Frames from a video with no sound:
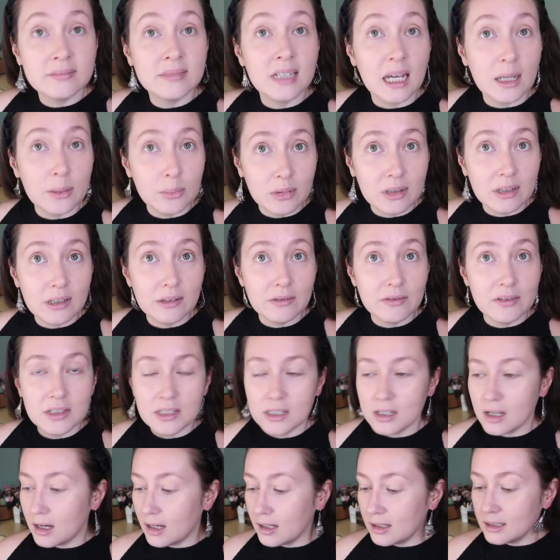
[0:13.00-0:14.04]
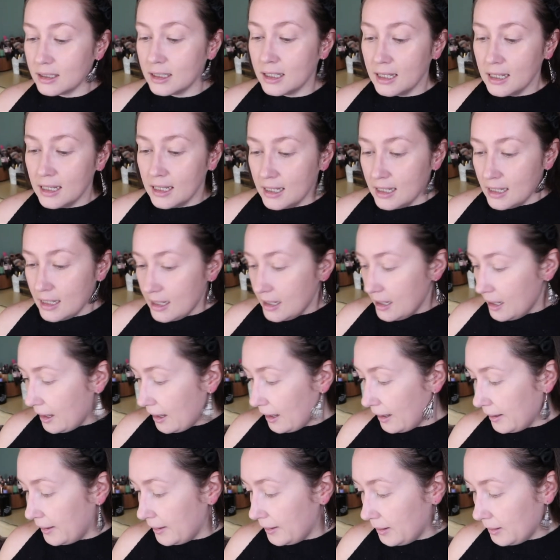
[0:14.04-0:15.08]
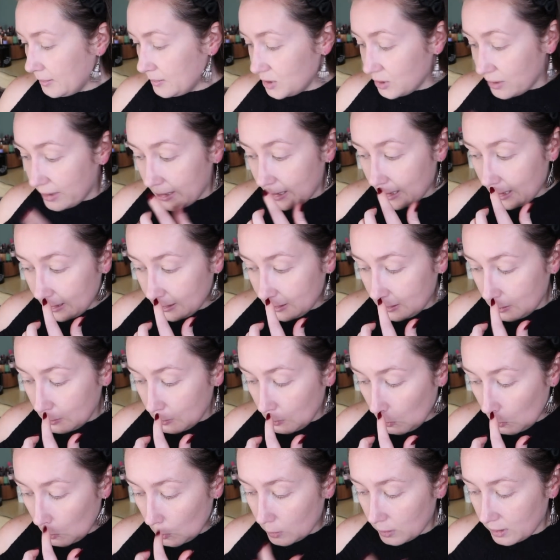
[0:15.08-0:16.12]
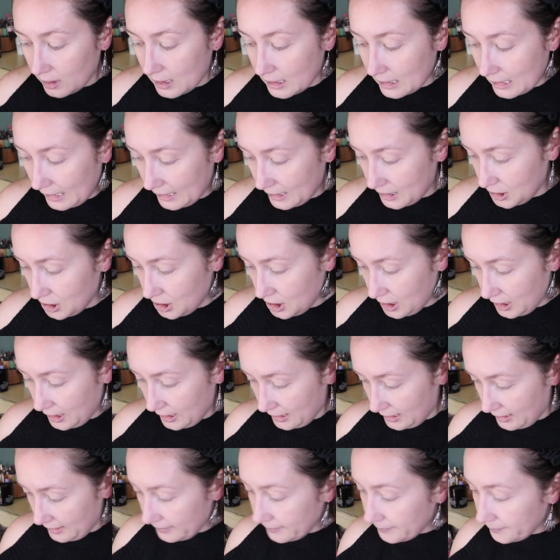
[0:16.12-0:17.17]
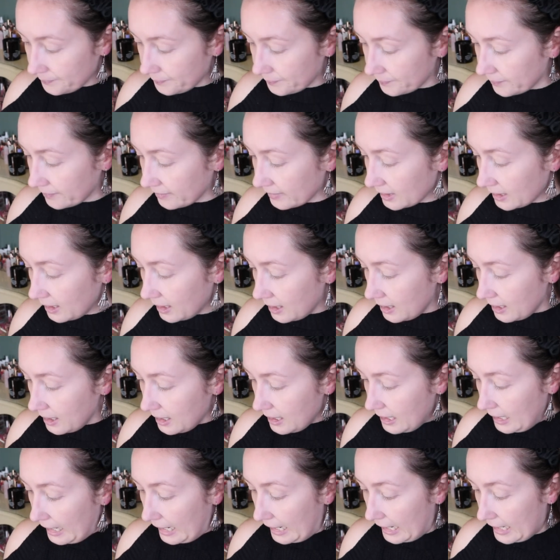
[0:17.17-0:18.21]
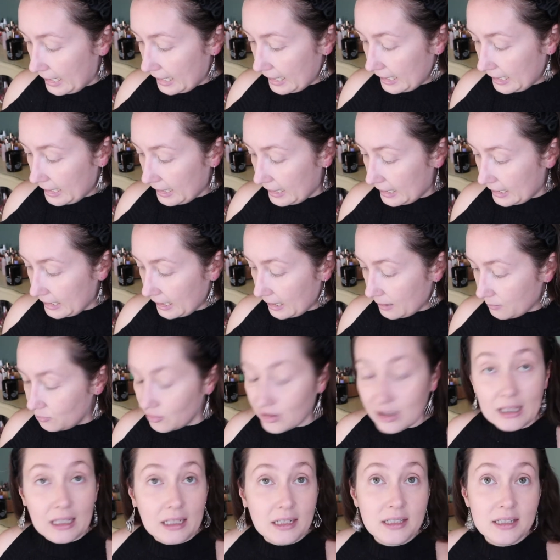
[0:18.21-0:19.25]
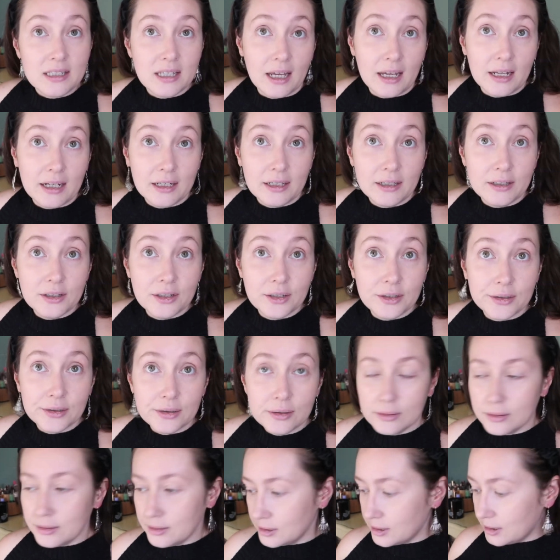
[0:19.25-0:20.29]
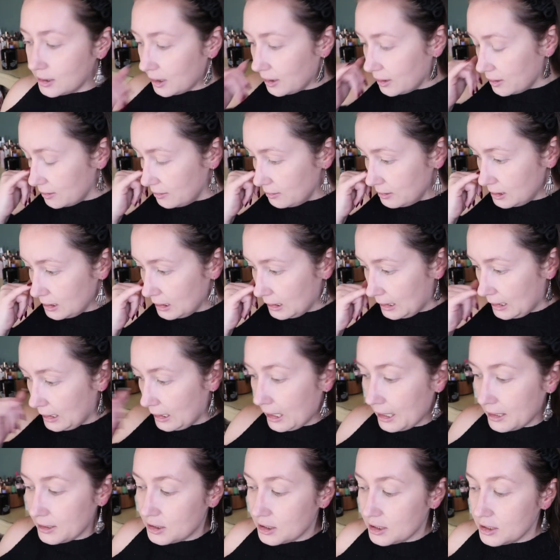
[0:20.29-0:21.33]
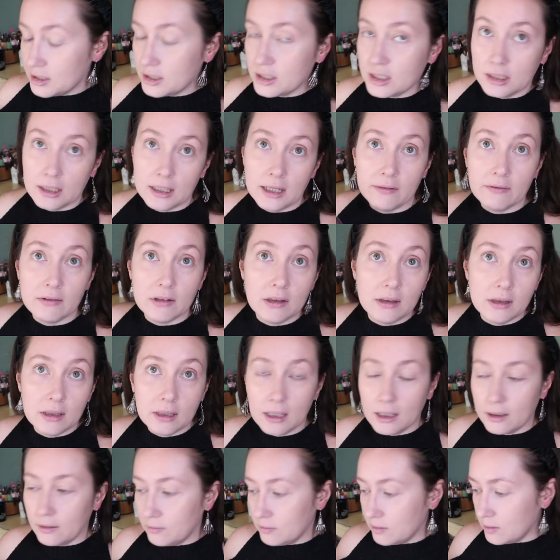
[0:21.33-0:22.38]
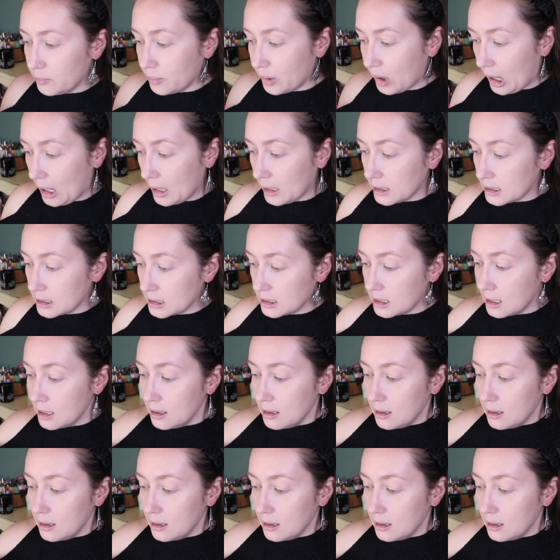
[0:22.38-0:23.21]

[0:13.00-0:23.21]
I believe it's called. So I got the whole collection and I'm really excited to start using it. I just took everything out of the box.